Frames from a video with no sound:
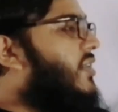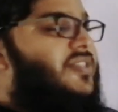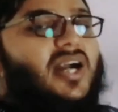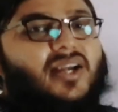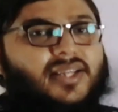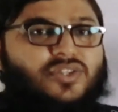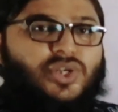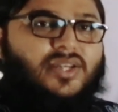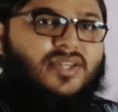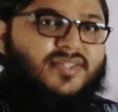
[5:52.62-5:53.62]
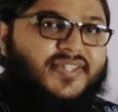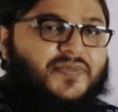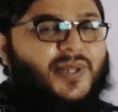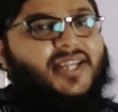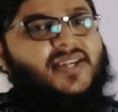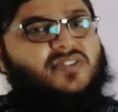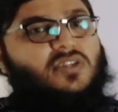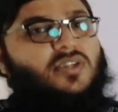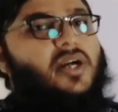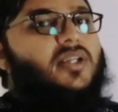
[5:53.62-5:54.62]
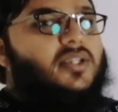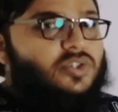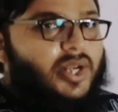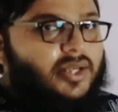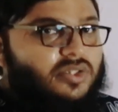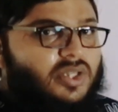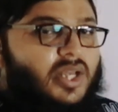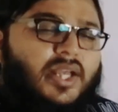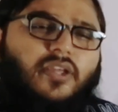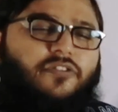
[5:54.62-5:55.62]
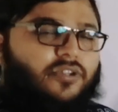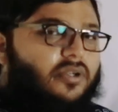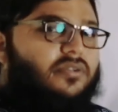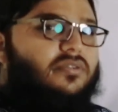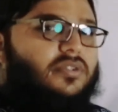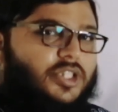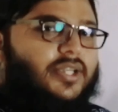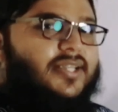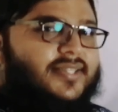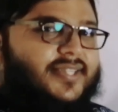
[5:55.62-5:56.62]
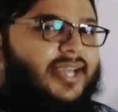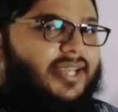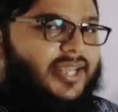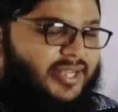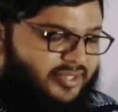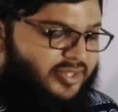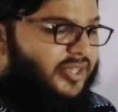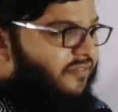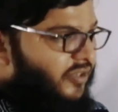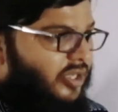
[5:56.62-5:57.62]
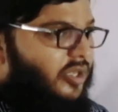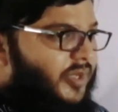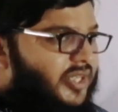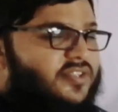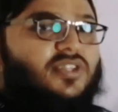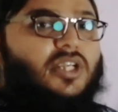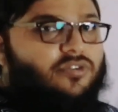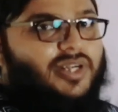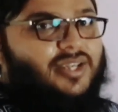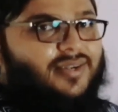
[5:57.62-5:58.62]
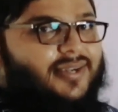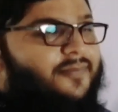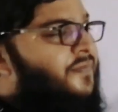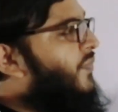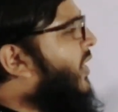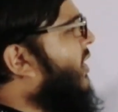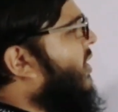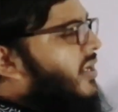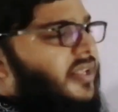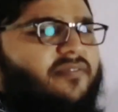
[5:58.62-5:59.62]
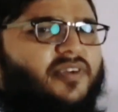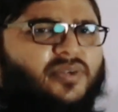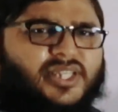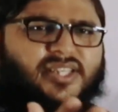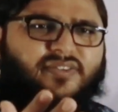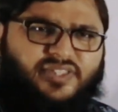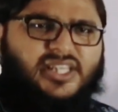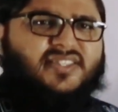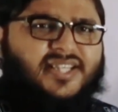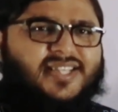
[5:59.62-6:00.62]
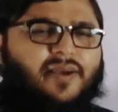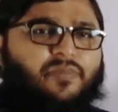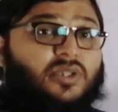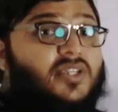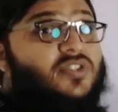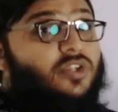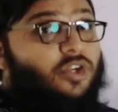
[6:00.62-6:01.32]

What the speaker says: entirely changes, the spelling is entirely changed, so you can say the verb is irregular. Very easy example is